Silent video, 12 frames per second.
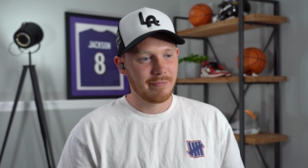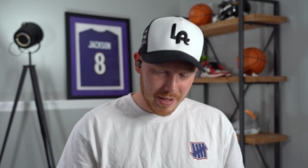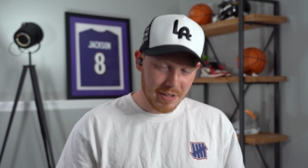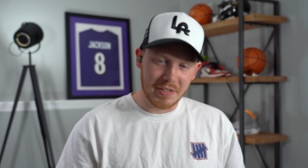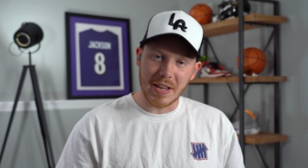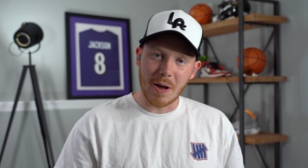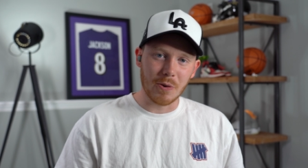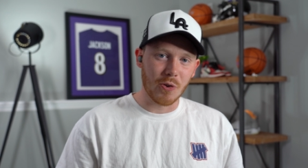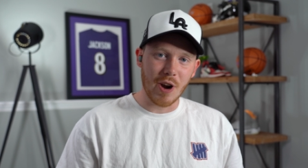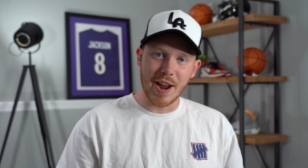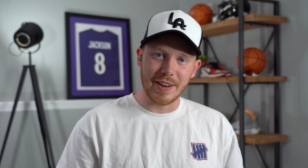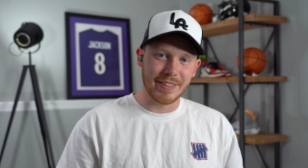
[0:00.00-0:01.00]
These sound
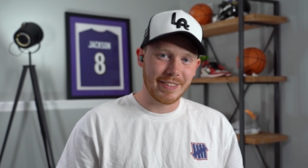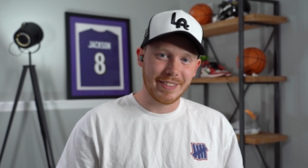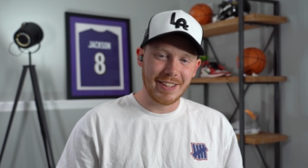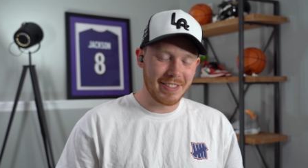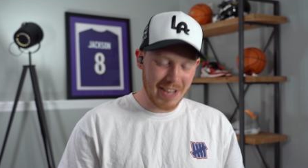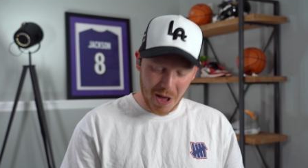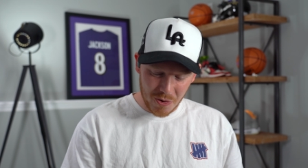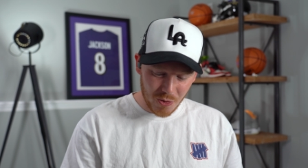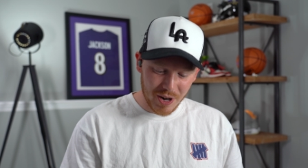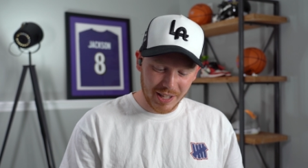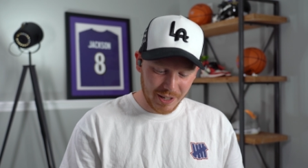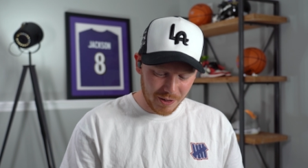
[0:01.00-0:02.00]
great. These sound
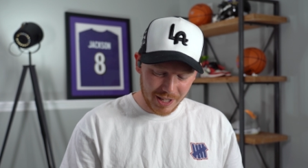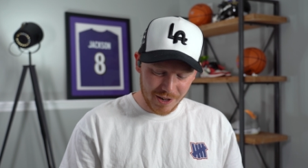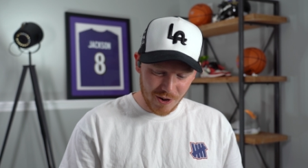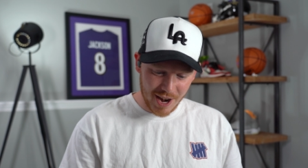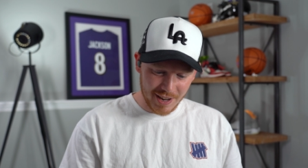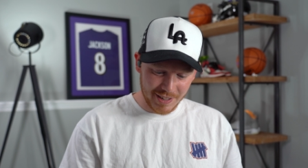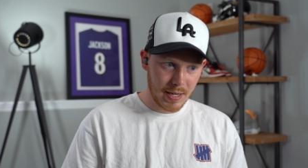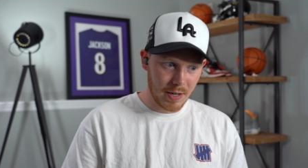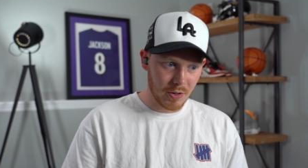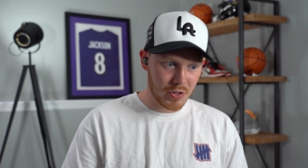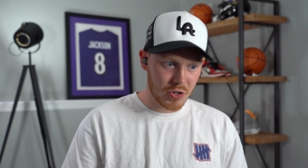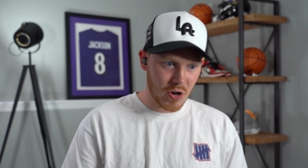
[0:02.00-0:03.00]
really, really great.
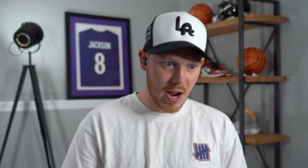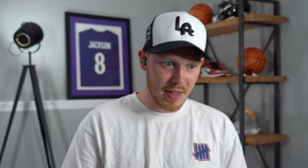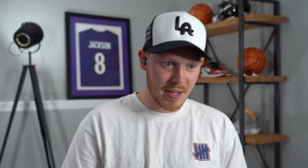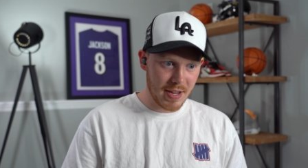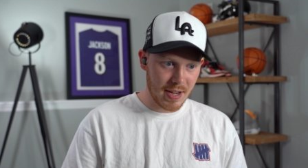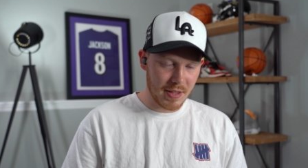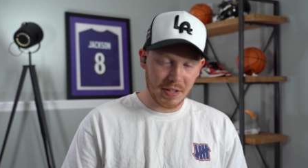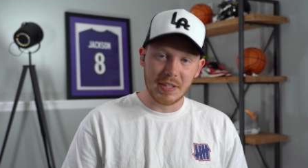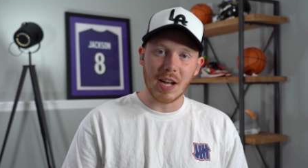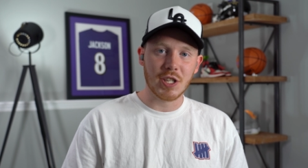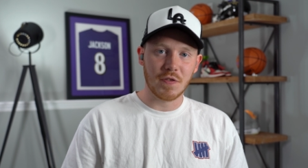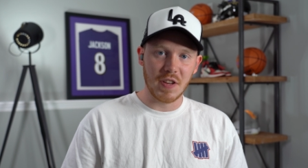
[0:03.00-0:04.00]
Let's try the uh, the
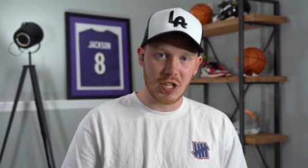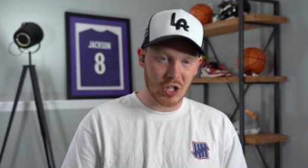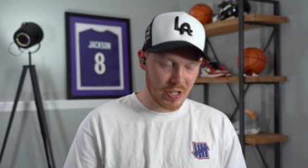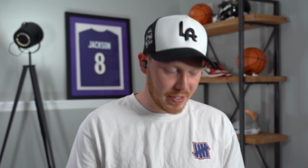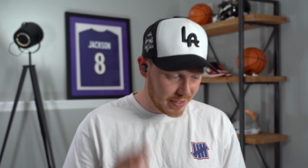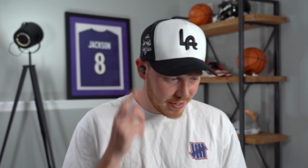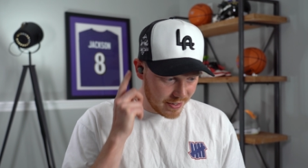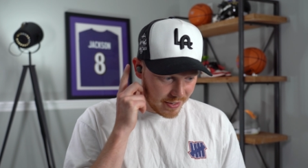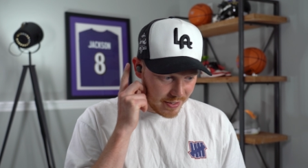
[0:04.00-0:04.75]
touch features.